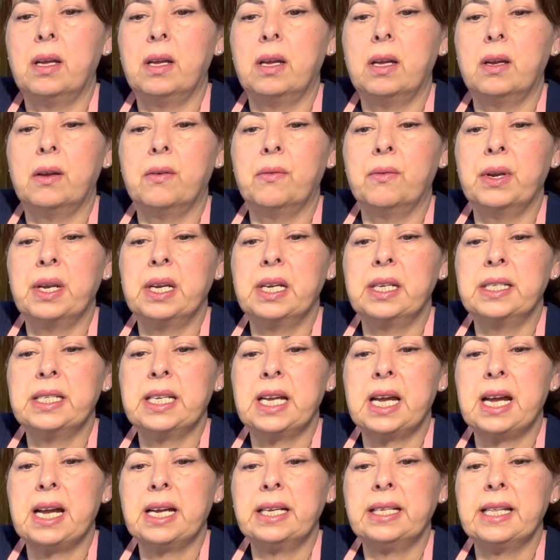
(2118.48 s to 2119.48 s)
We're going to
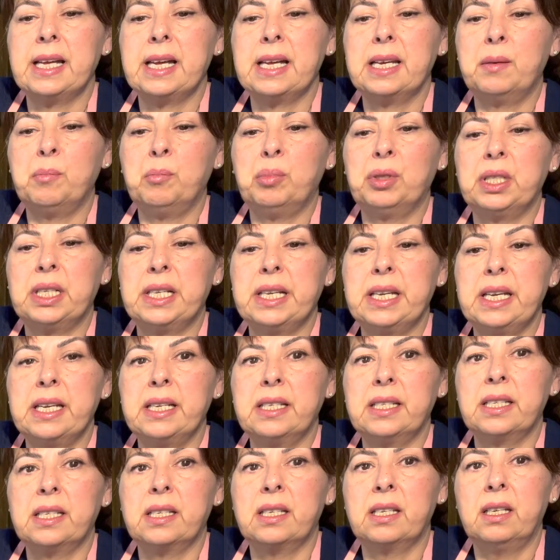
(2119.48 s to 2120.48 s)
tack that in
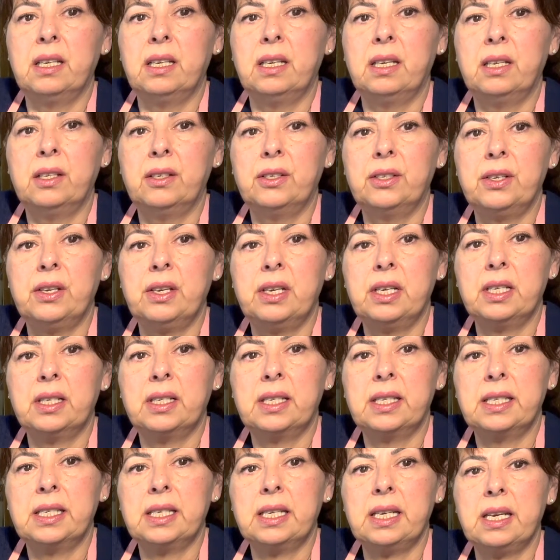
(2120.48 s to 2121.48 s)
place so you can
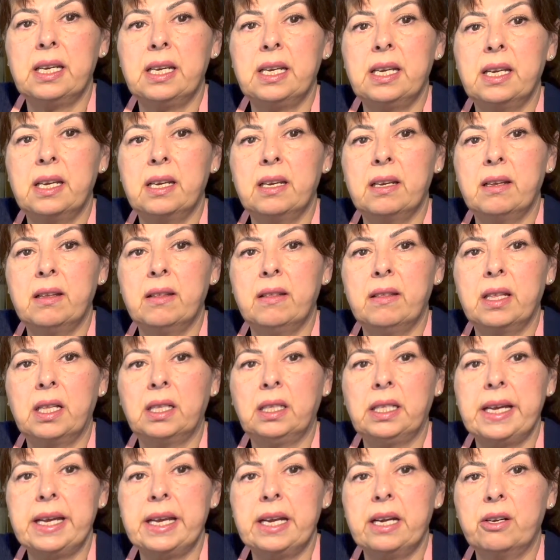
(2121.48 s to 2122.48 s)
see the
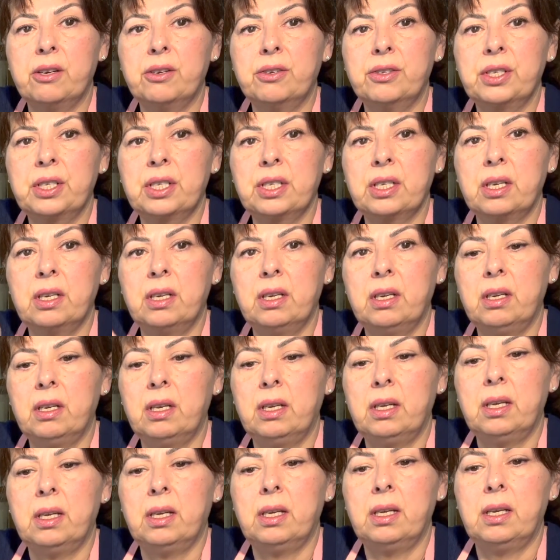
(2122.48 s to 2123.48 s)
layers.
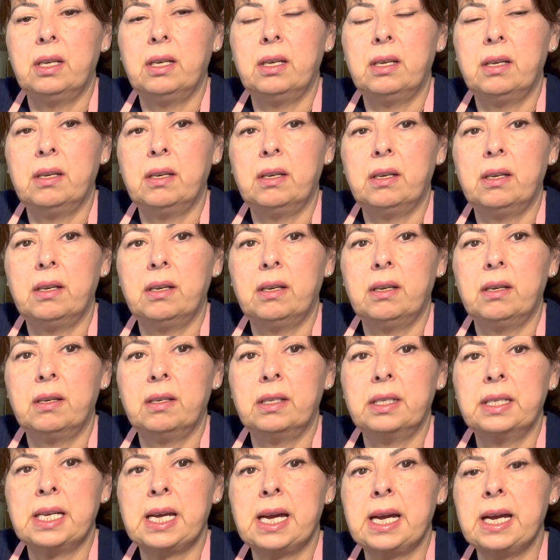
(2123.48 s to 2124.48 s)

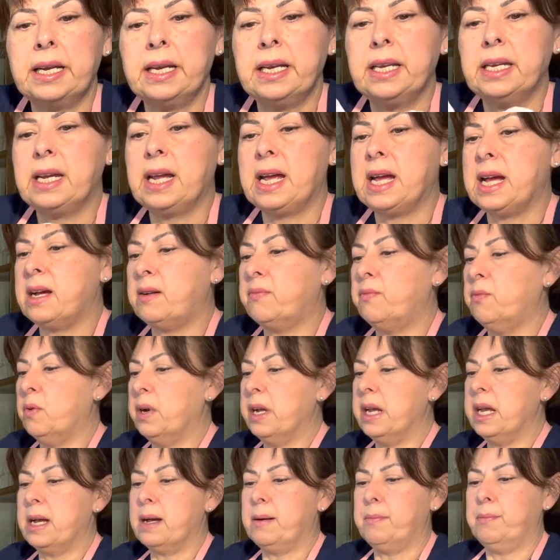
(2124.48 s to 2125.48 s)
Tack it
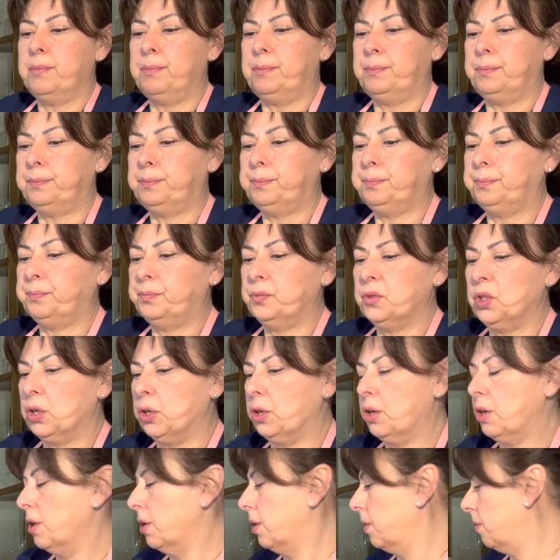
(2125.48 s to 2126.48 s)
halfway up.
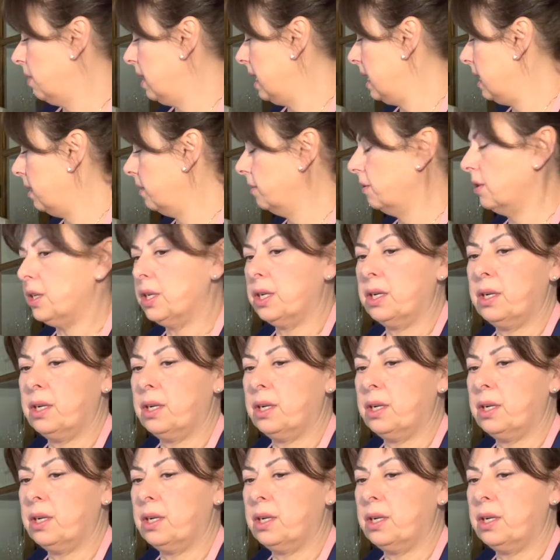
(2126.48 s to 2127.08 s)
Turn it around.